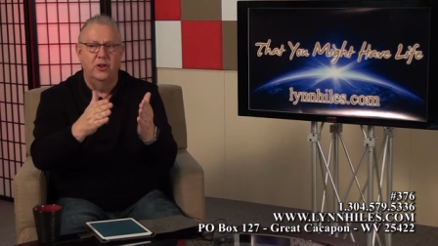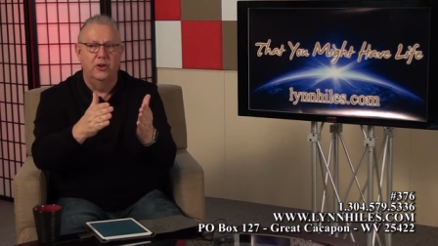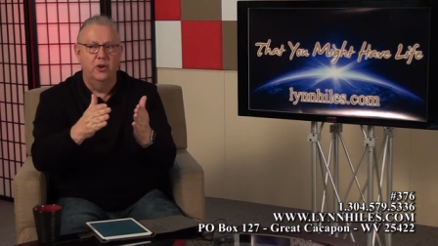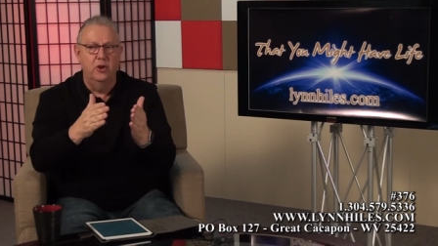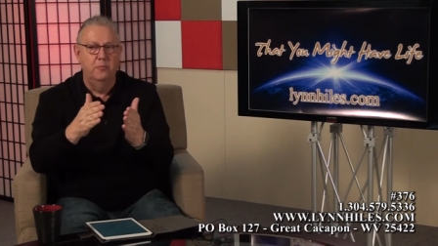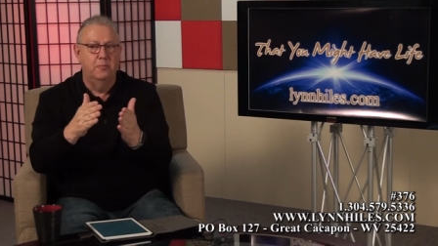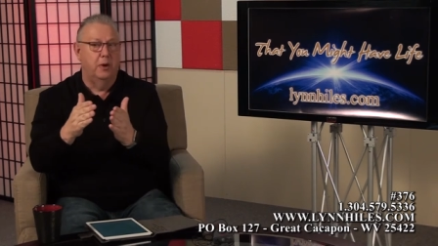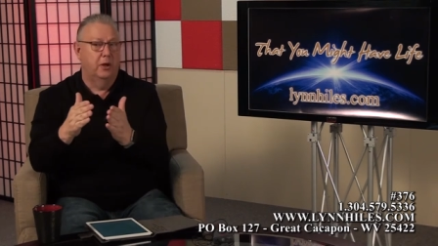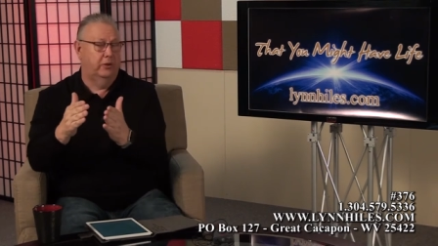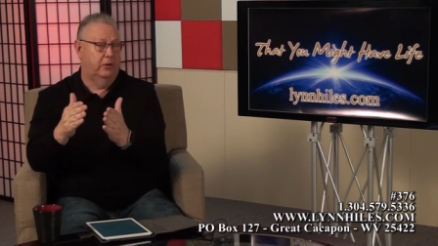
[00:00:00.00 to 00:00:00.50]
the
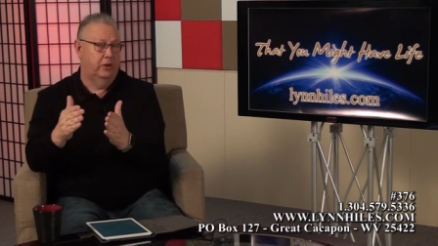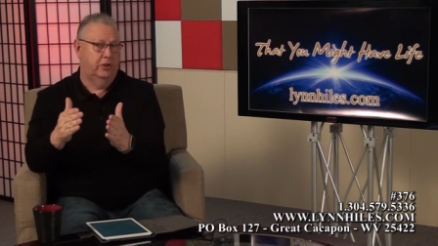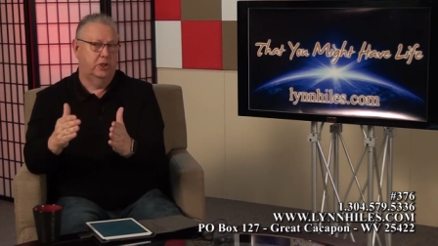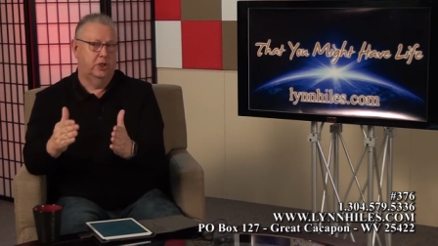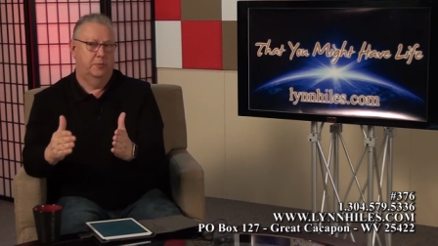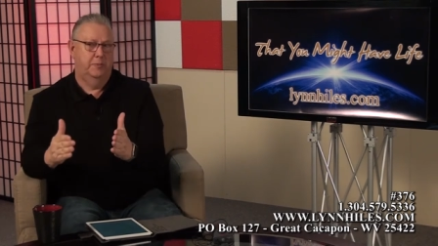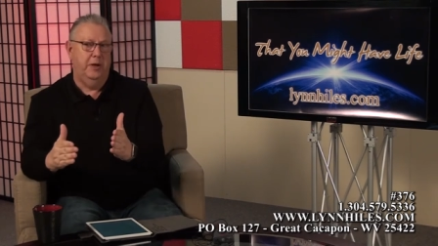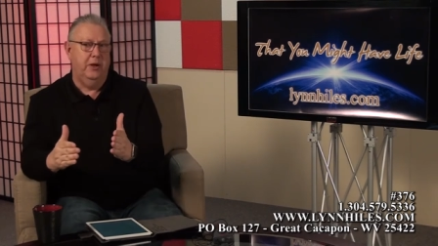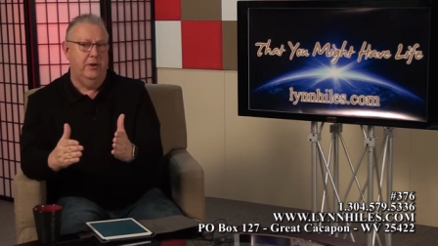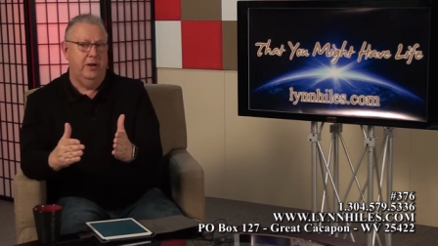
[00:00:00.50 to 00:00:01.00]
new birth
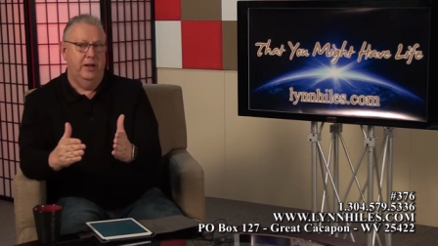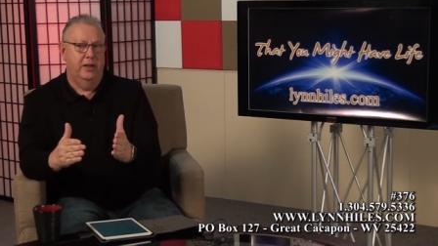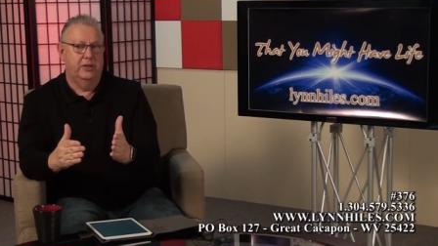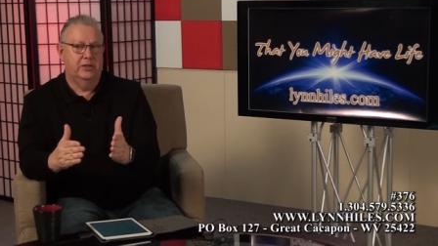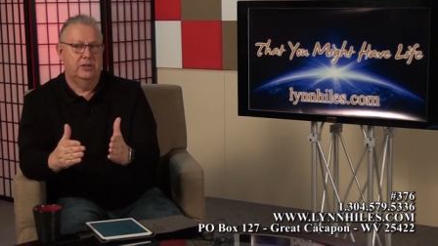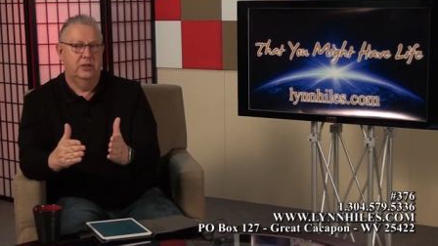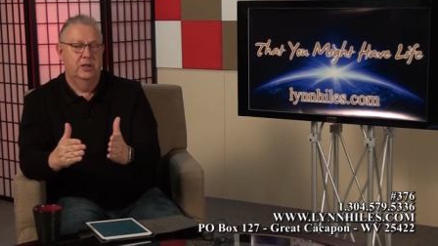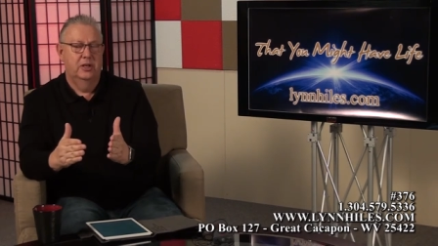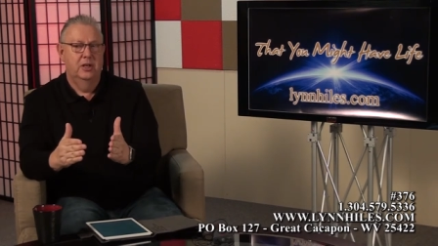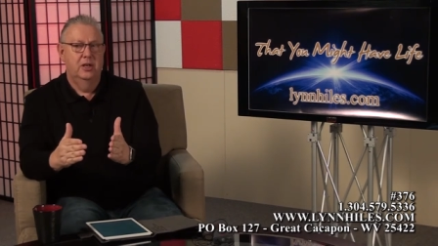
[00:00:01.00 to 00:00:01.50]

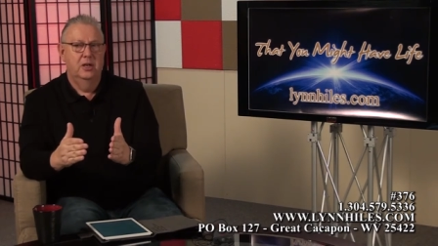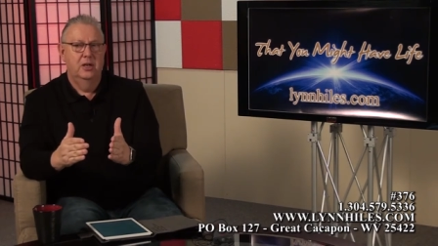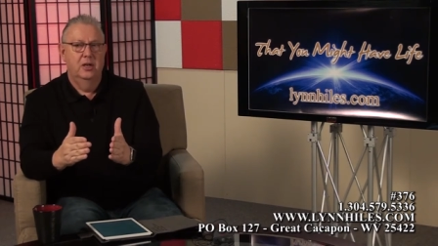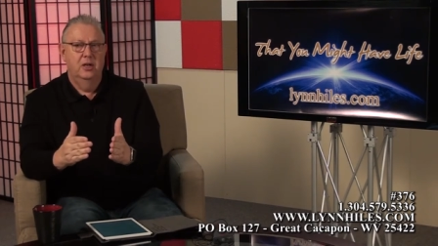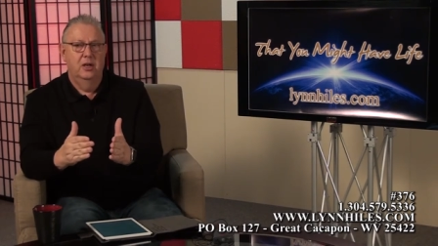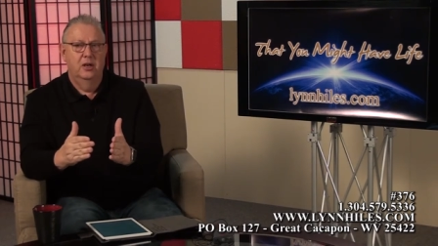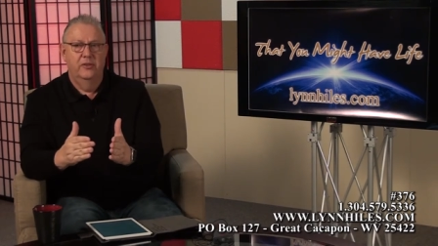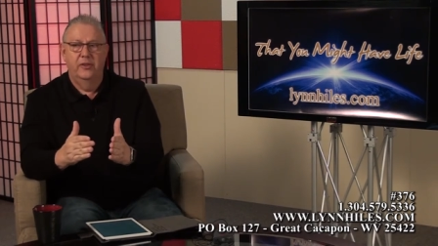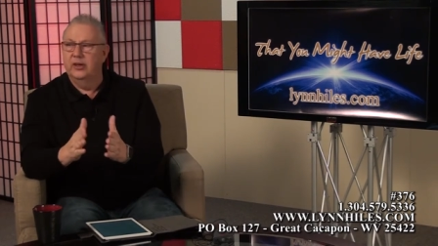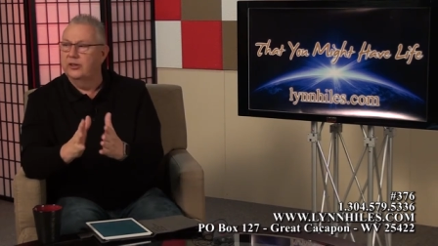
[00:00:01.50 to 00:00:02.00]
experience,
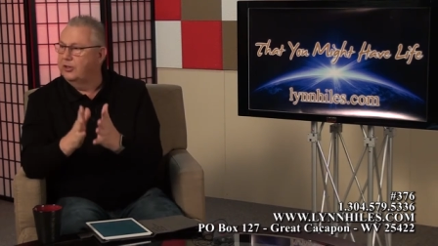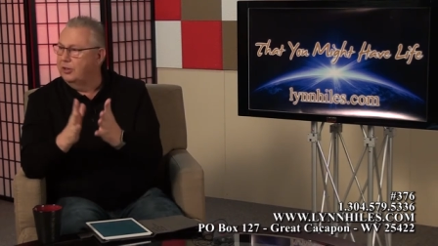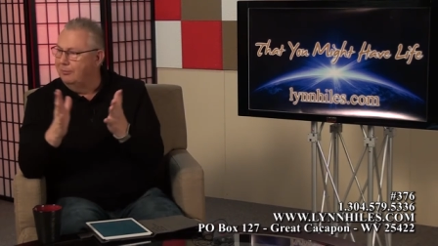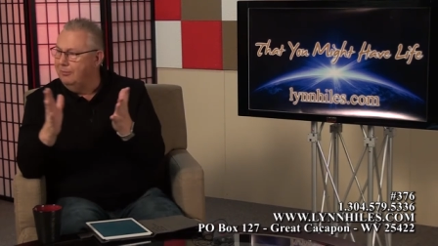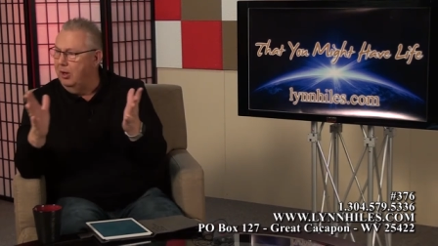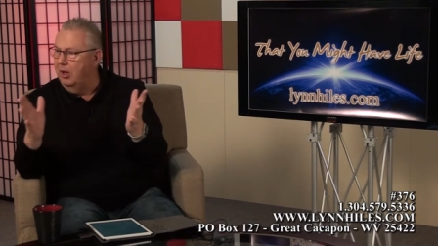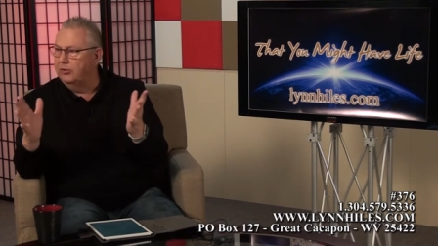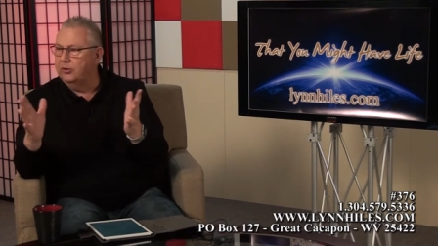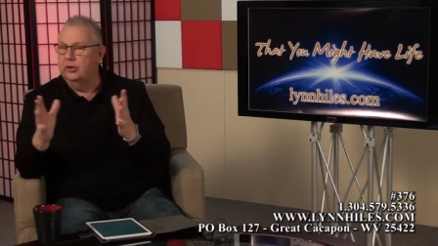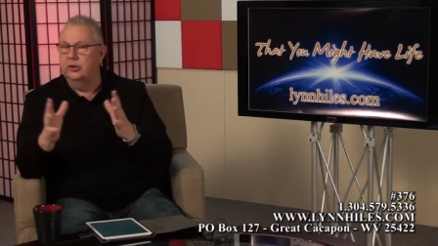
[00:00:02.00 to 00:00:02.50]
there's a
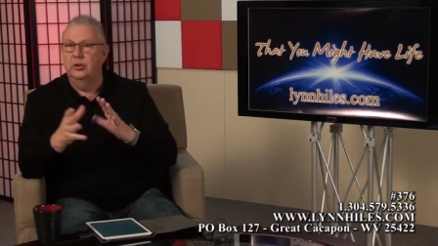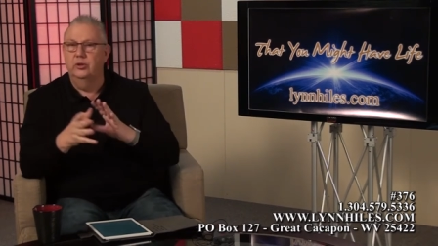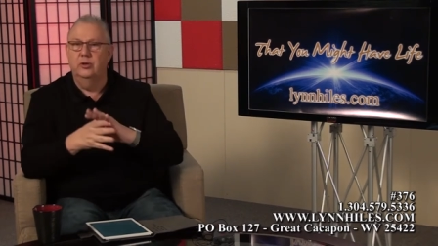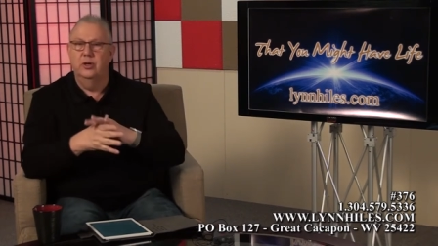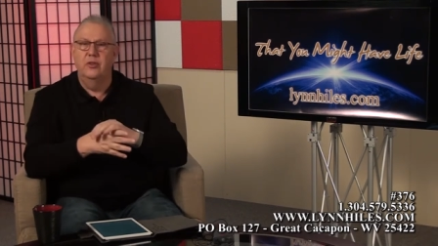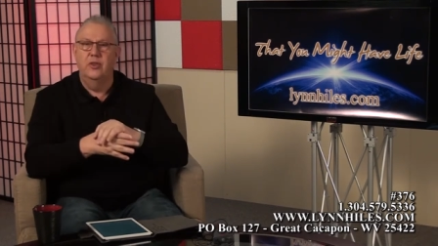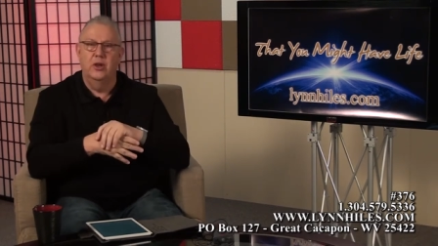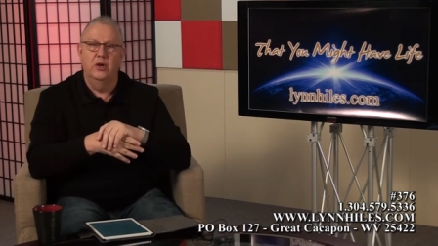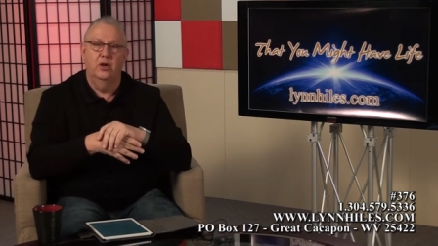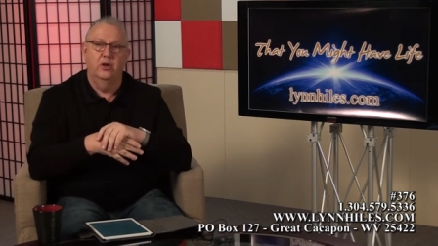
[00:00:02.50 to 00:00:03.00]
multitude
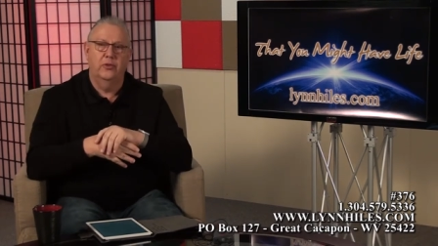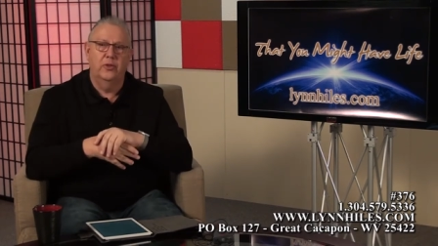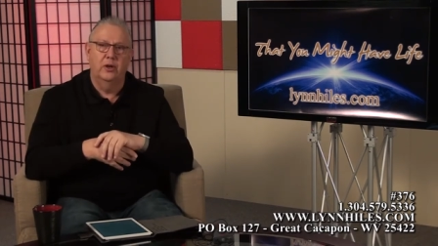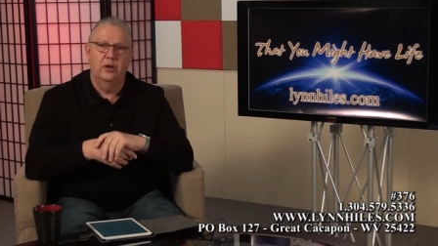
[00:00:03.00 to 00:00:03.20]
in the earth